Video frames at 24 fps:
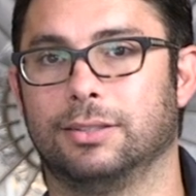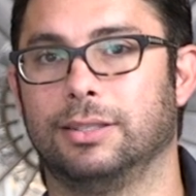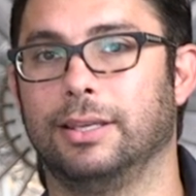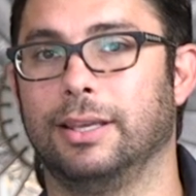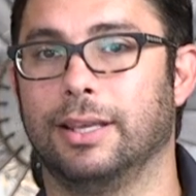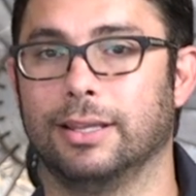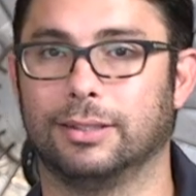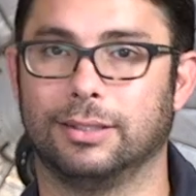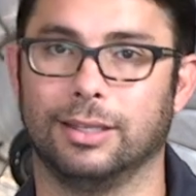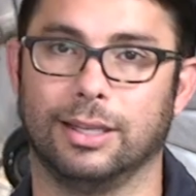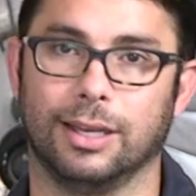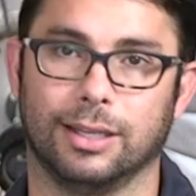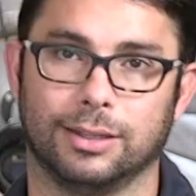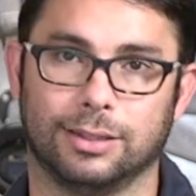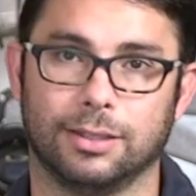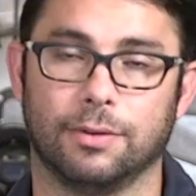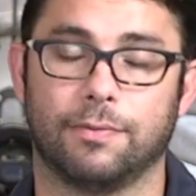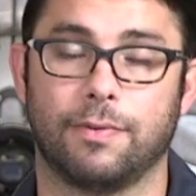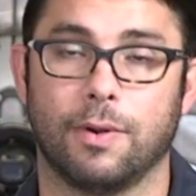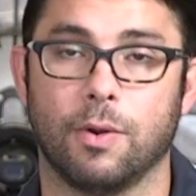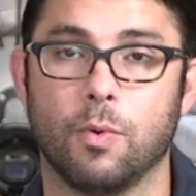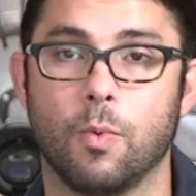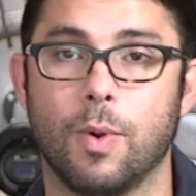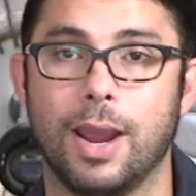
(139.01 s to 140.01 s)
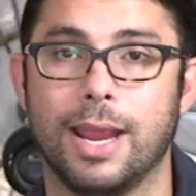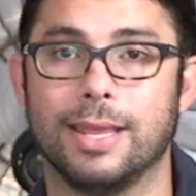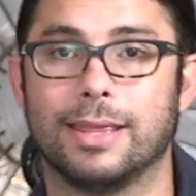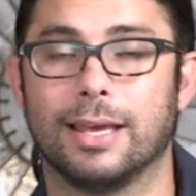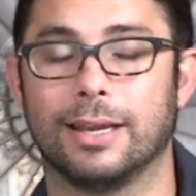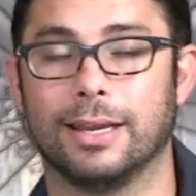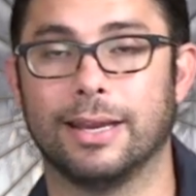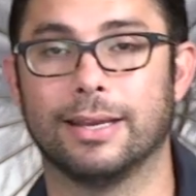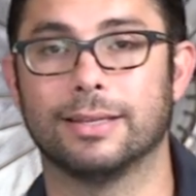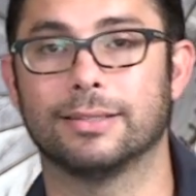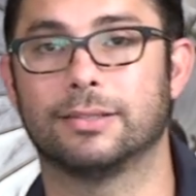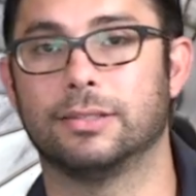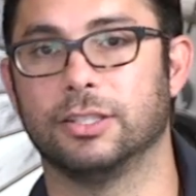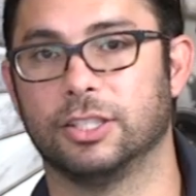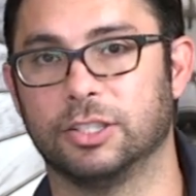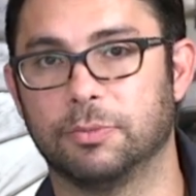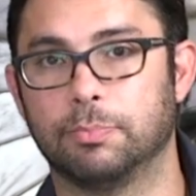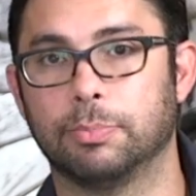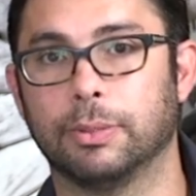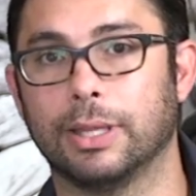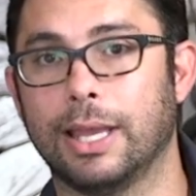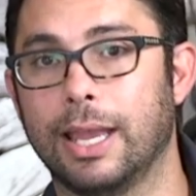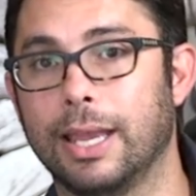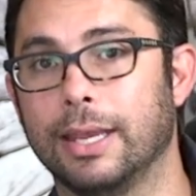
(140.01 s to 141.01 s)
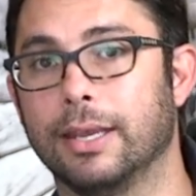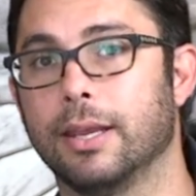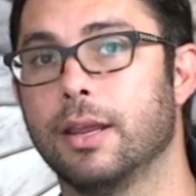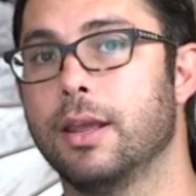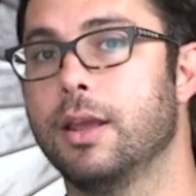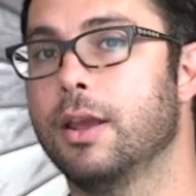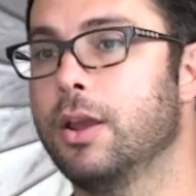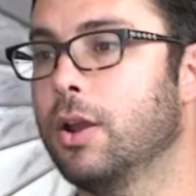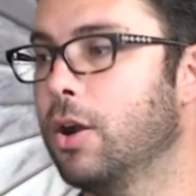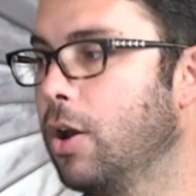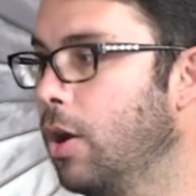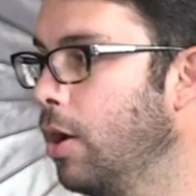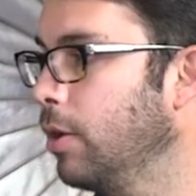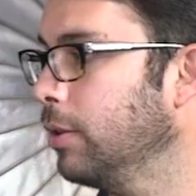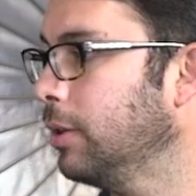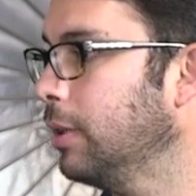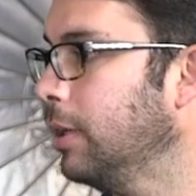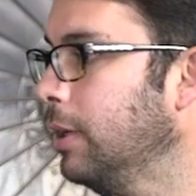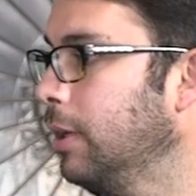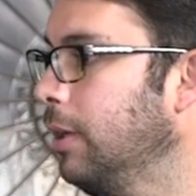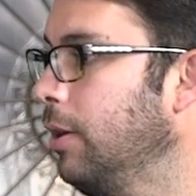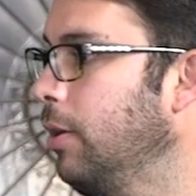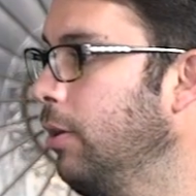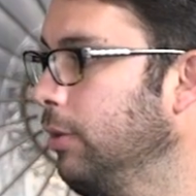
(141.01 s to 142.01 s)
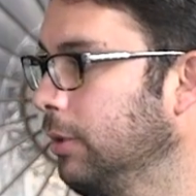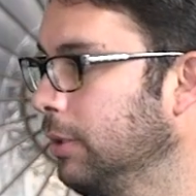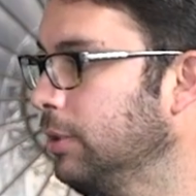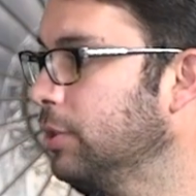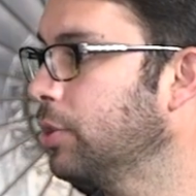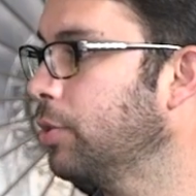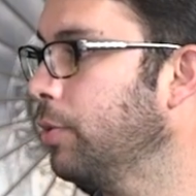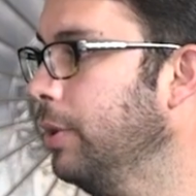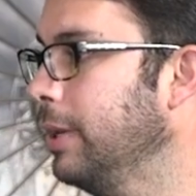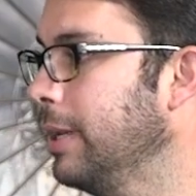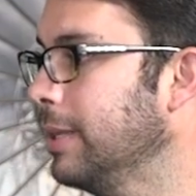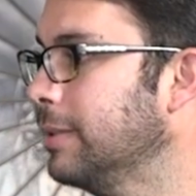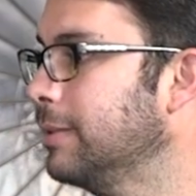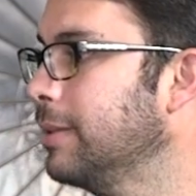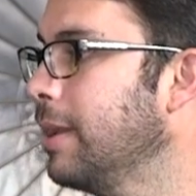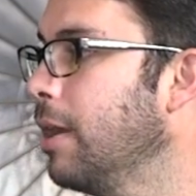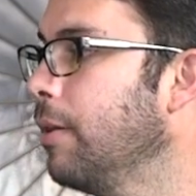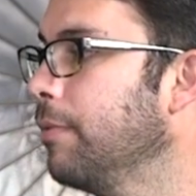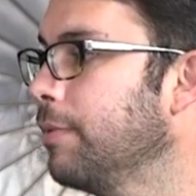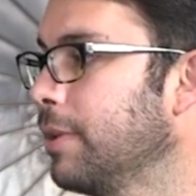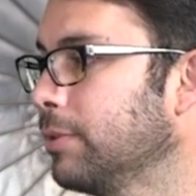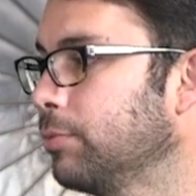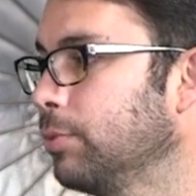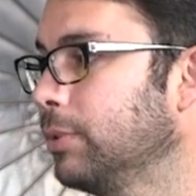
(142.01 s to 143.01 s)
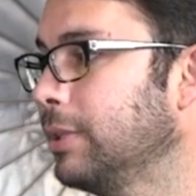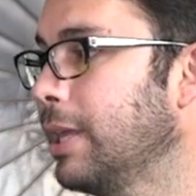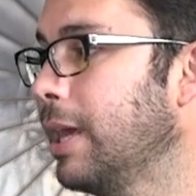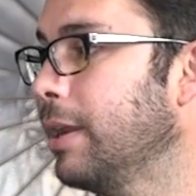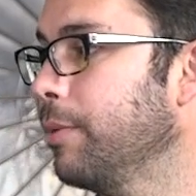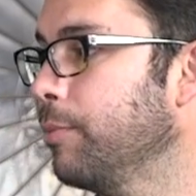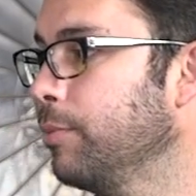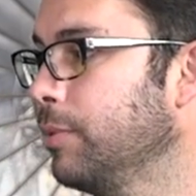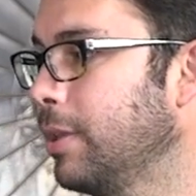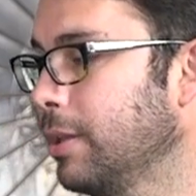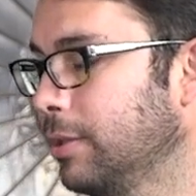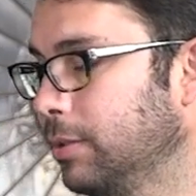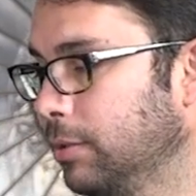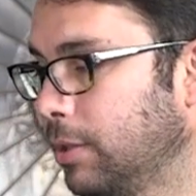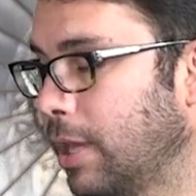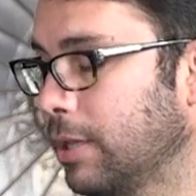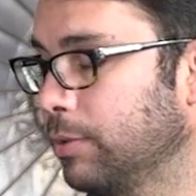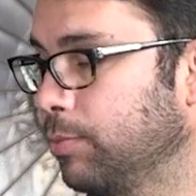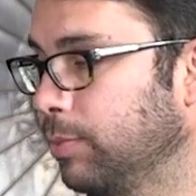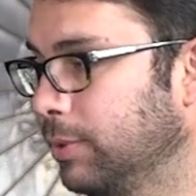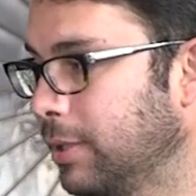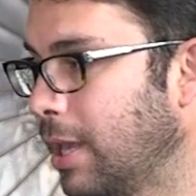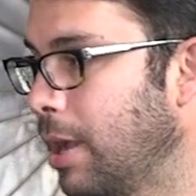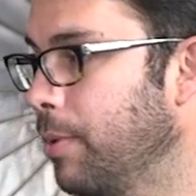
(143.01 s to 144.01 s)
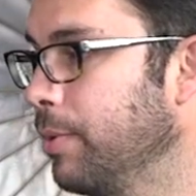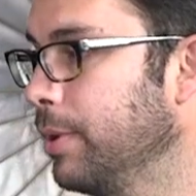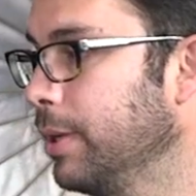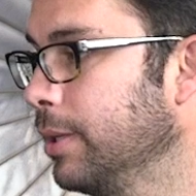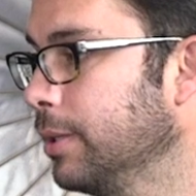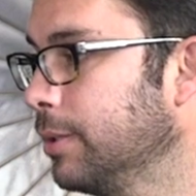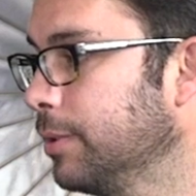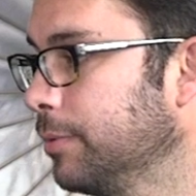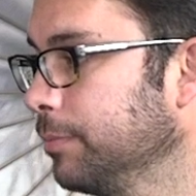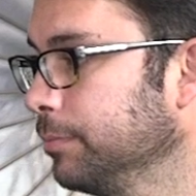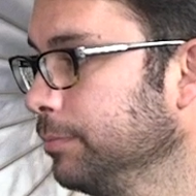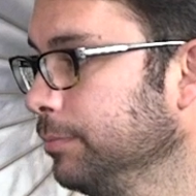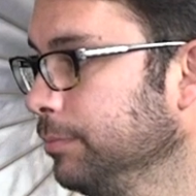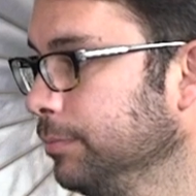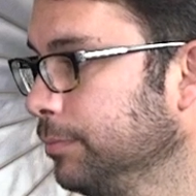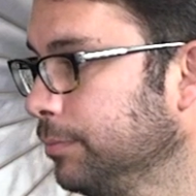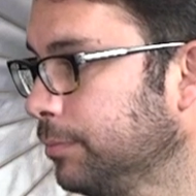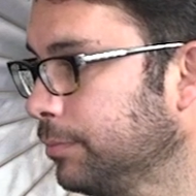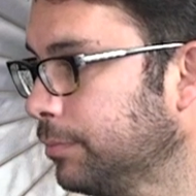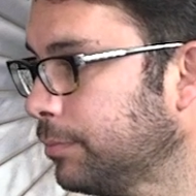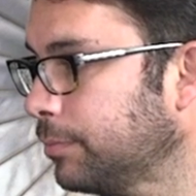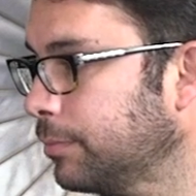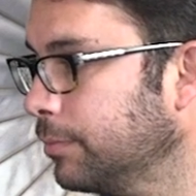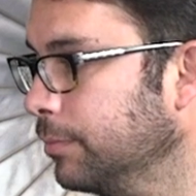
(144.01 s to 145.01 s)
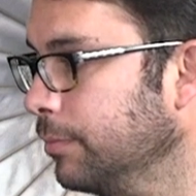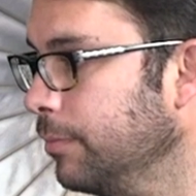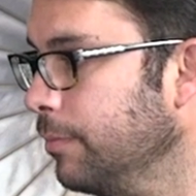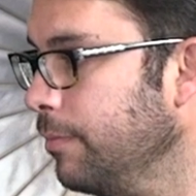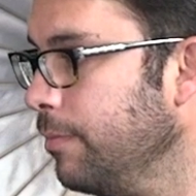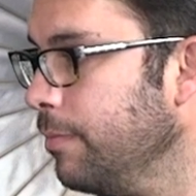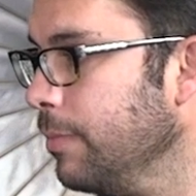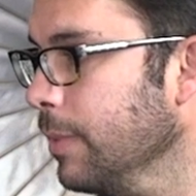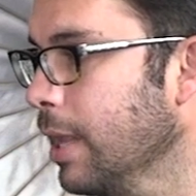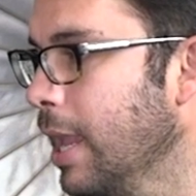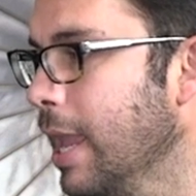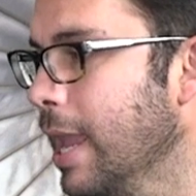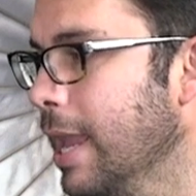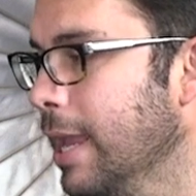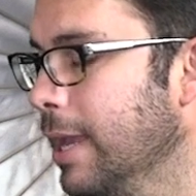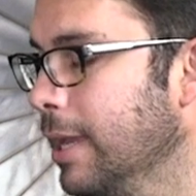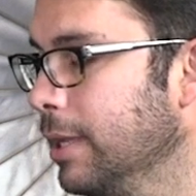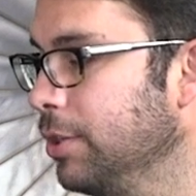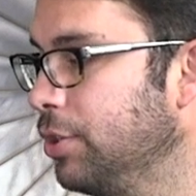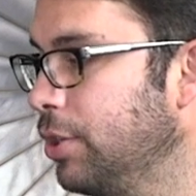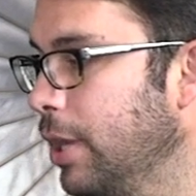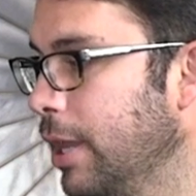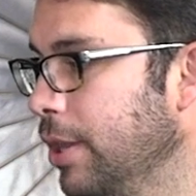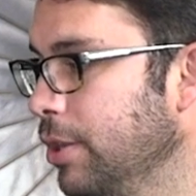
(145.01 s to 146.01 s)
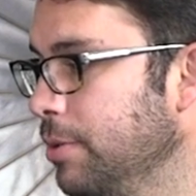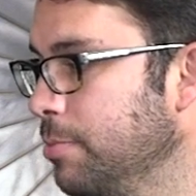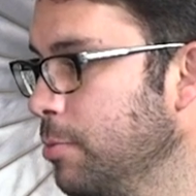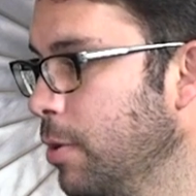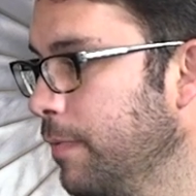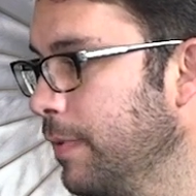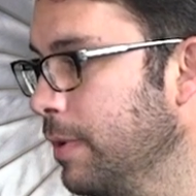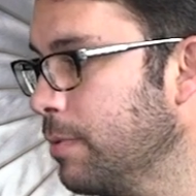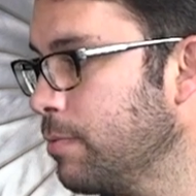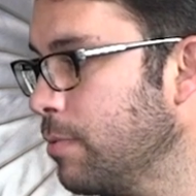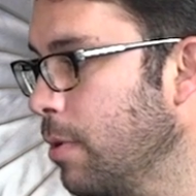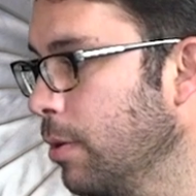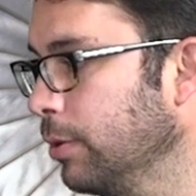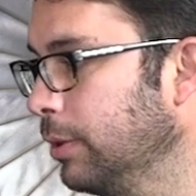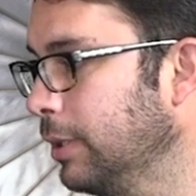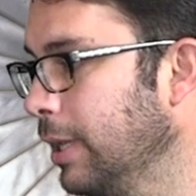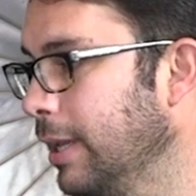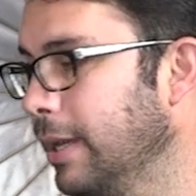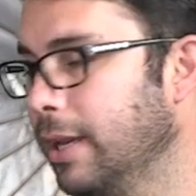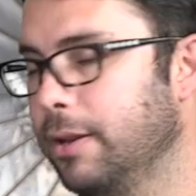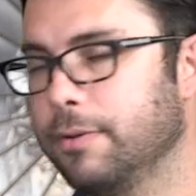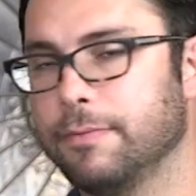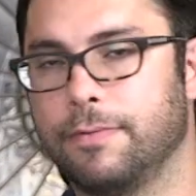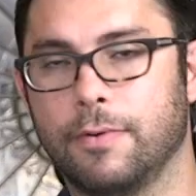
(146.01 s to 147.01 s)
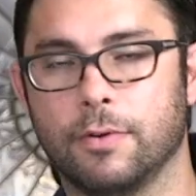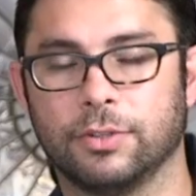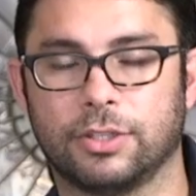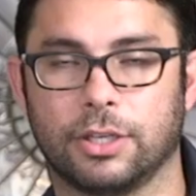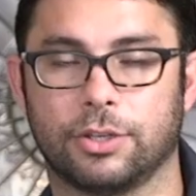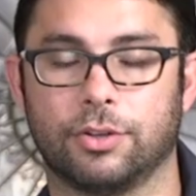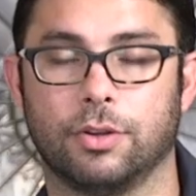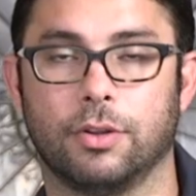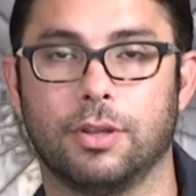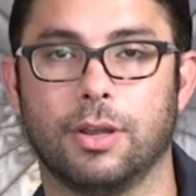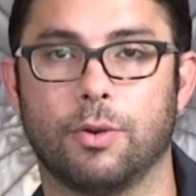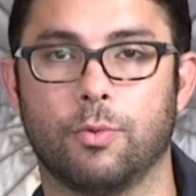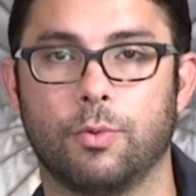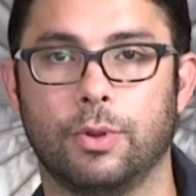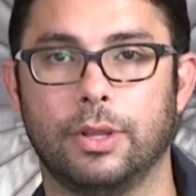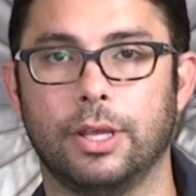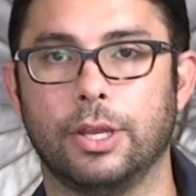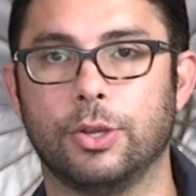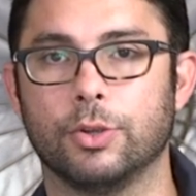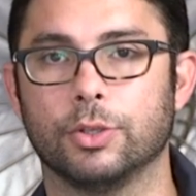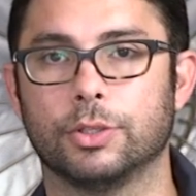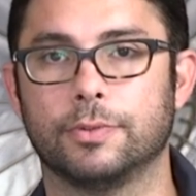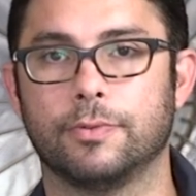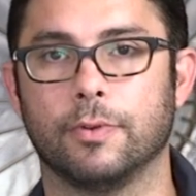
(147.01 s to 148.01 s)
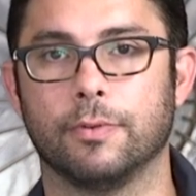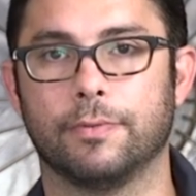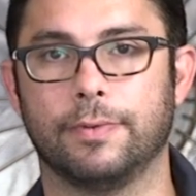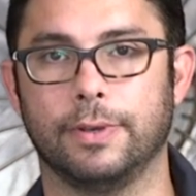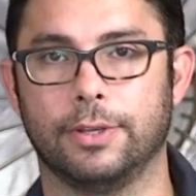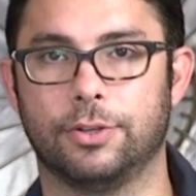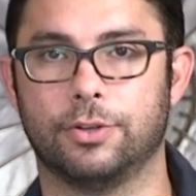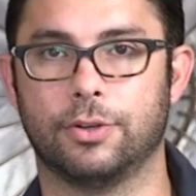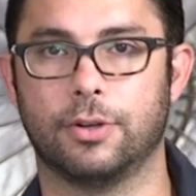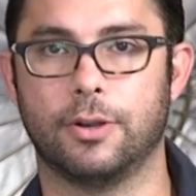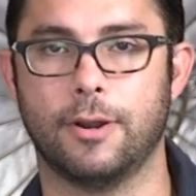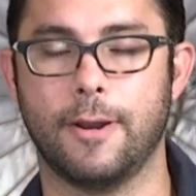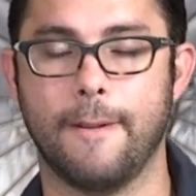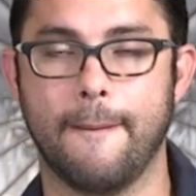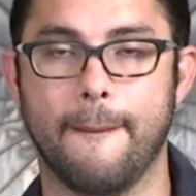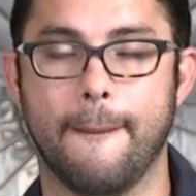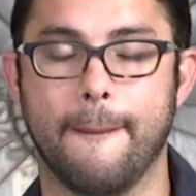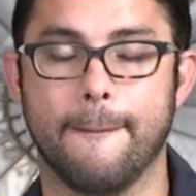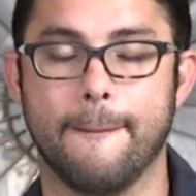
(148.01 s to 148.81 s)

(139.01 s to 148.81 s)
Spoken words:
it in a different way that it is displayed on the screen itself, that's what that one is. Change movie rotate info is actually a really useful feature.